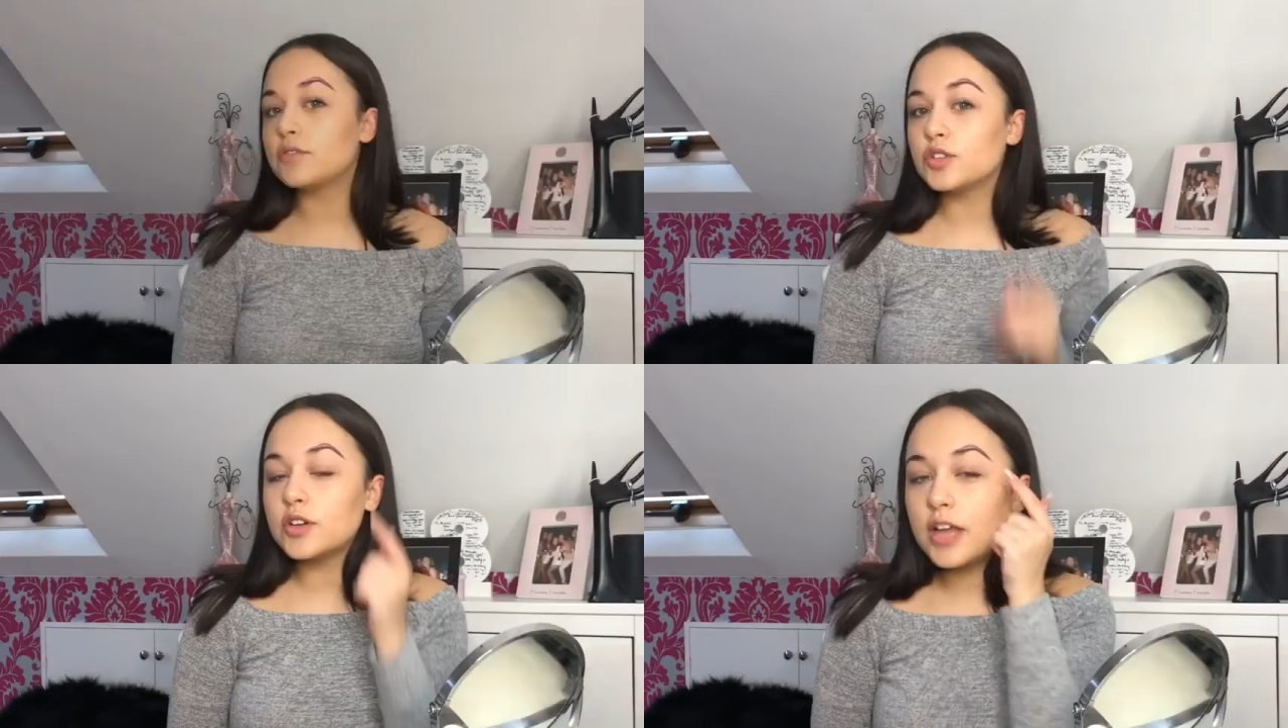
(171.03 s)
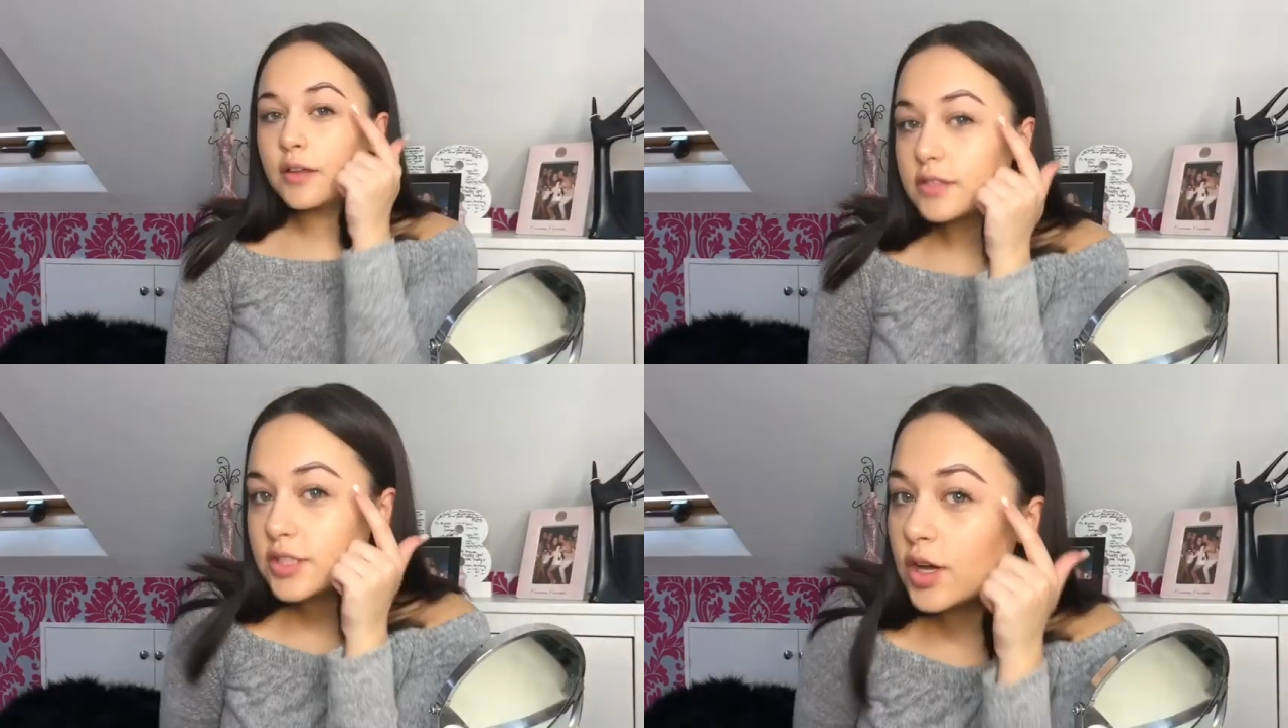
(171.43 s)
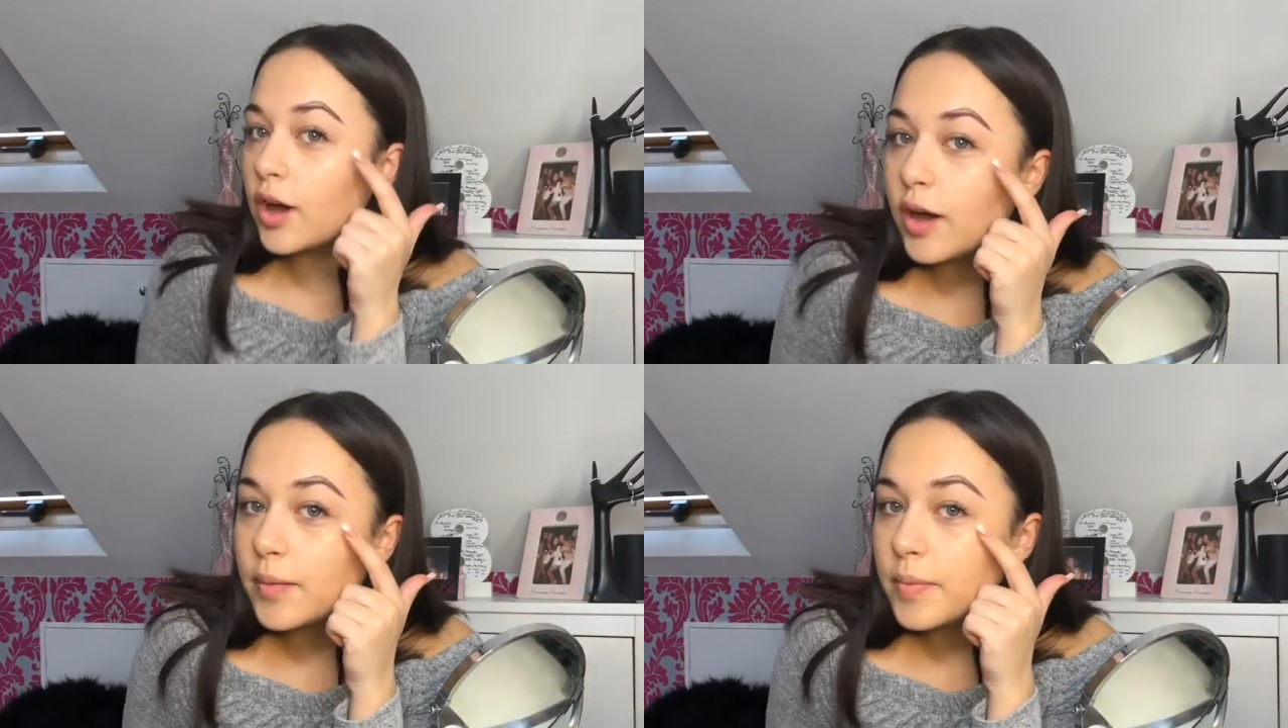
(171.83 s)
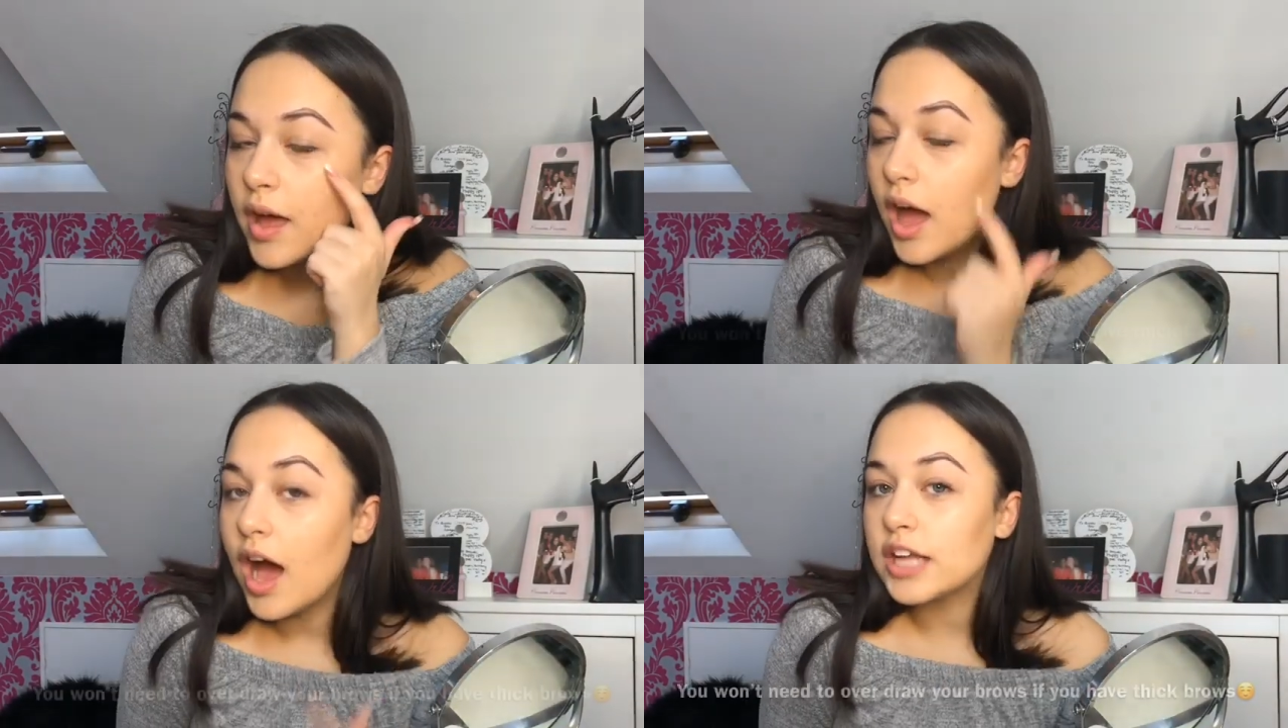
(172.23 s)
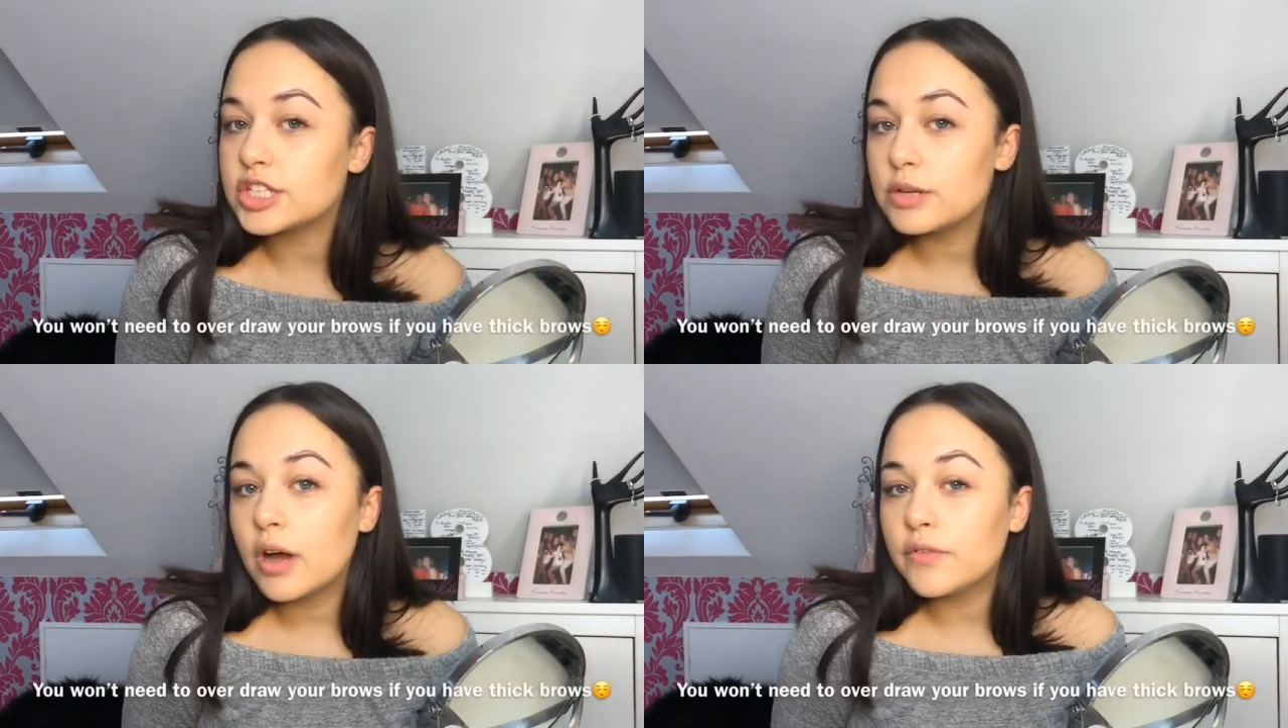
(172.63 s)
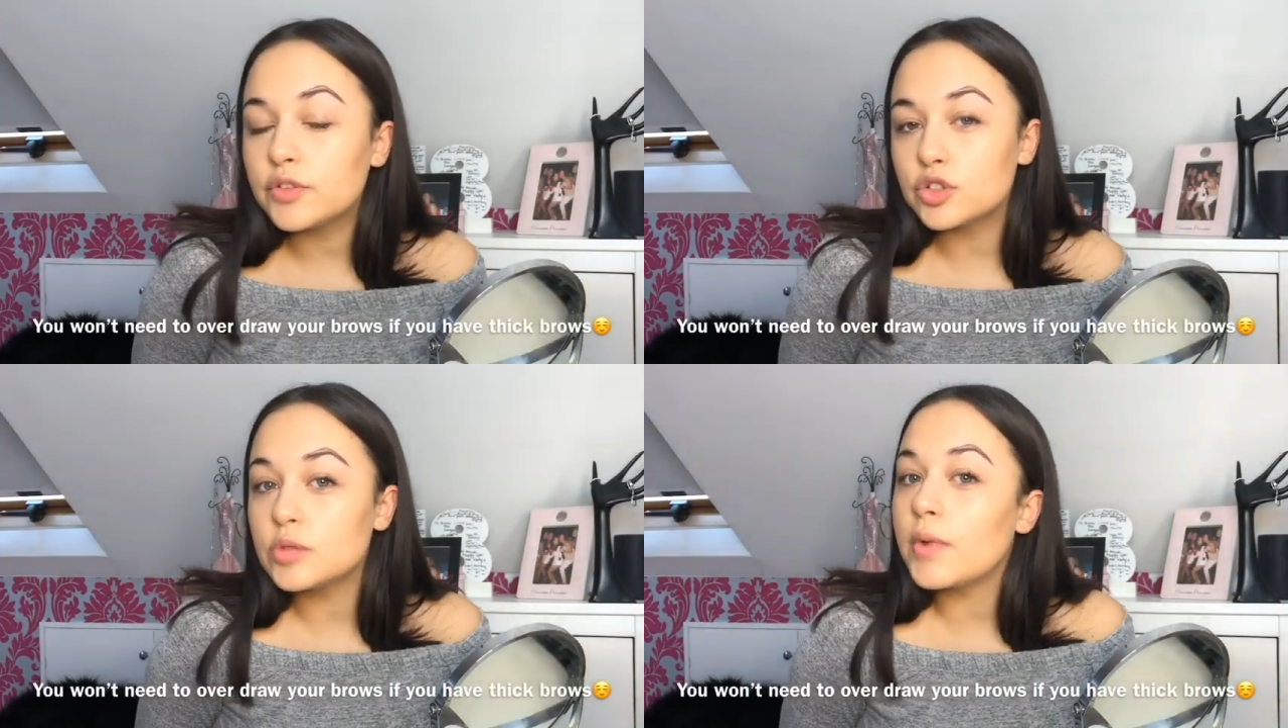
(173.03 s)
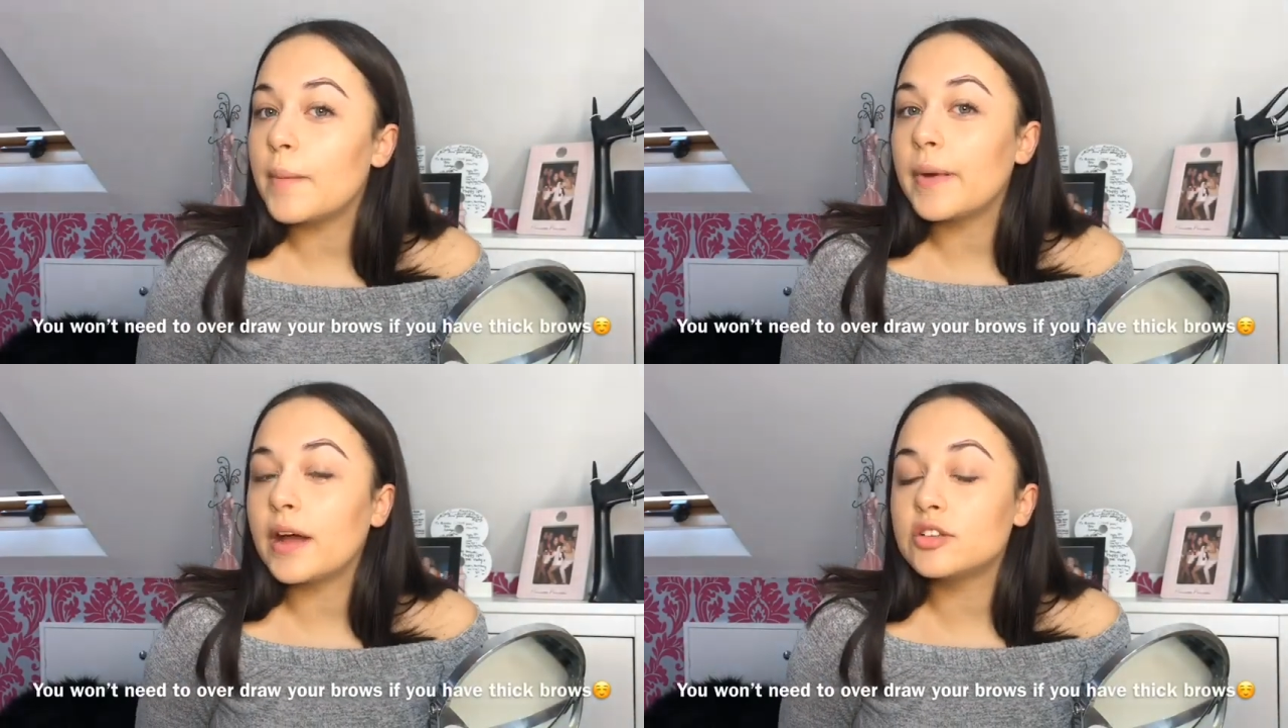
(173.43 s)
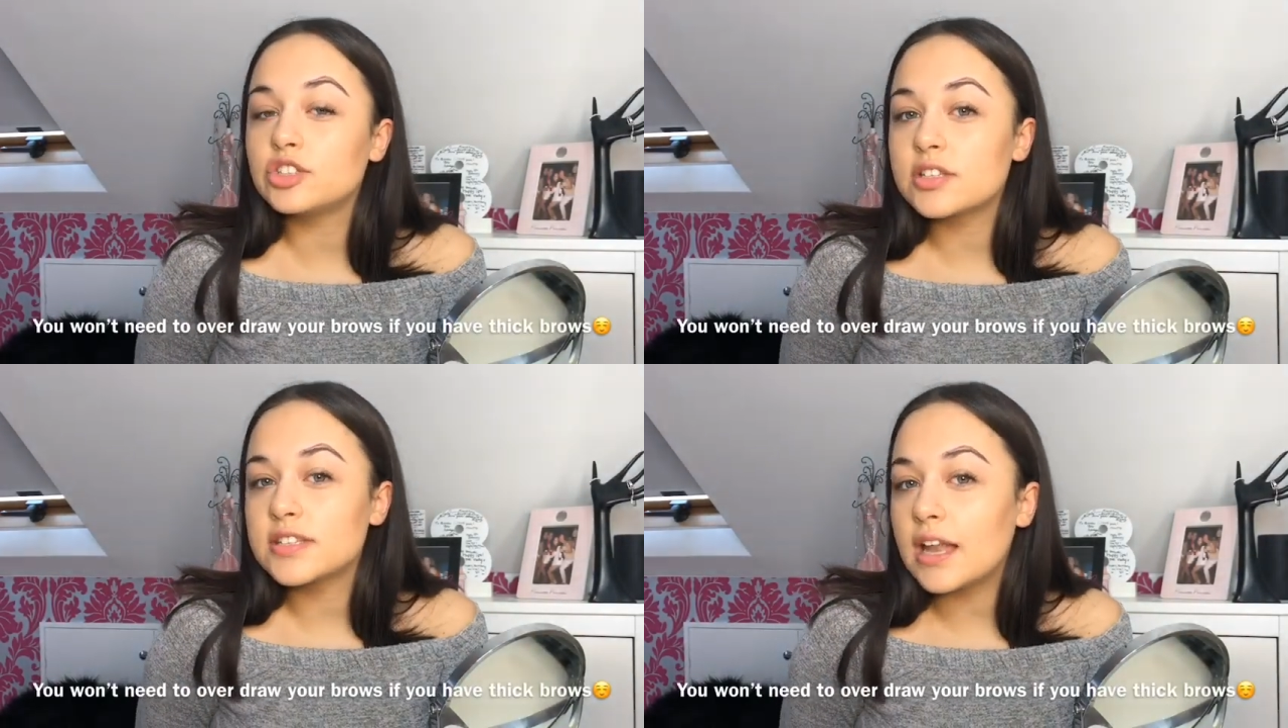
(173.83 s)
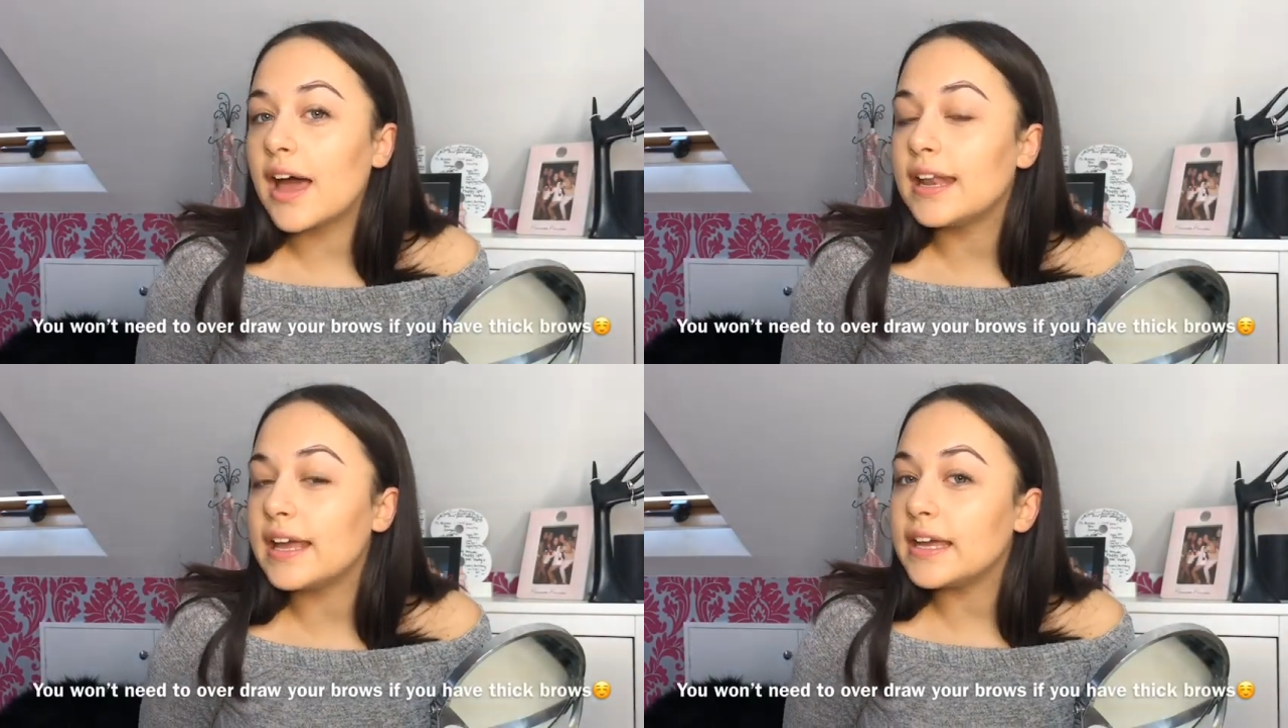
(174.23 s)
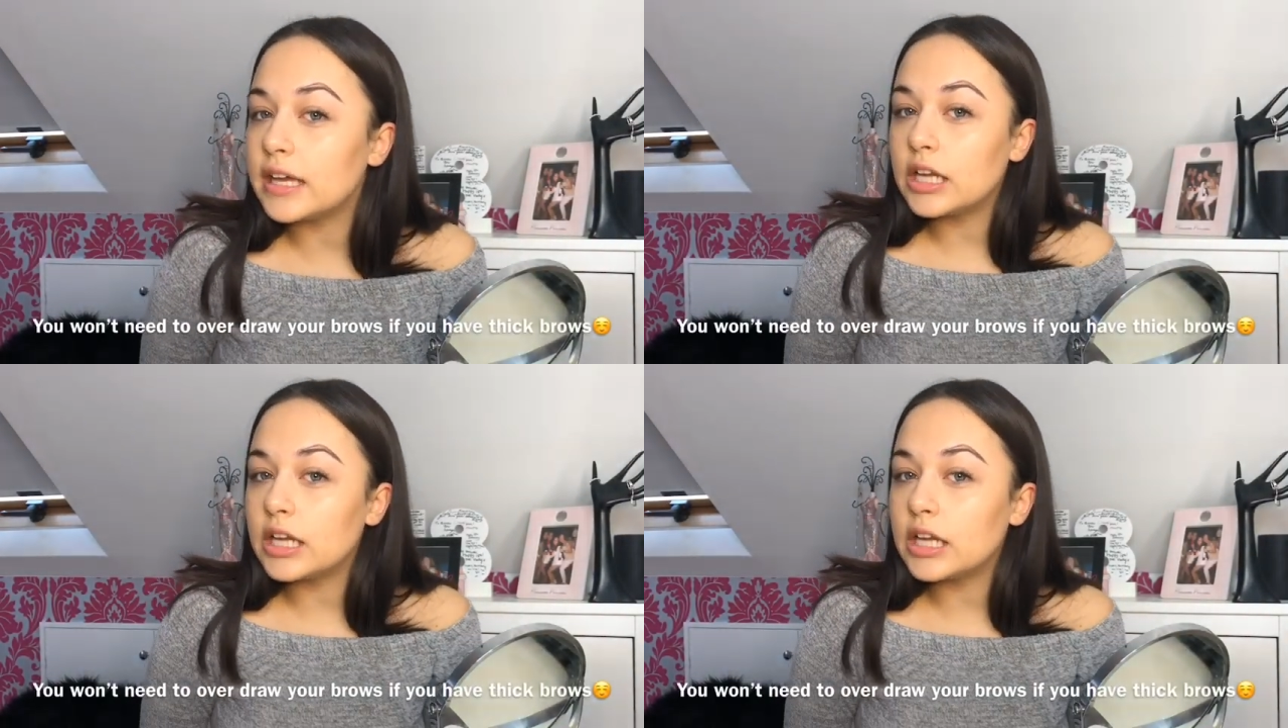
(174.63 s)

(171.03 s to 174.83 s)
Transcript: I've drawn out the top. I do overdraw my brows just slightly,